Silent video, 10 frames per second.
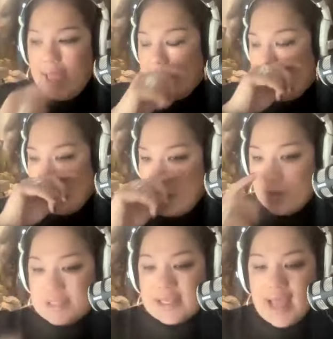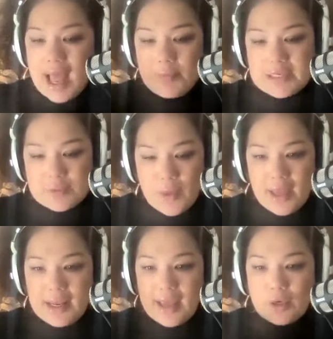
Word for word: And I notice that I'm expanding.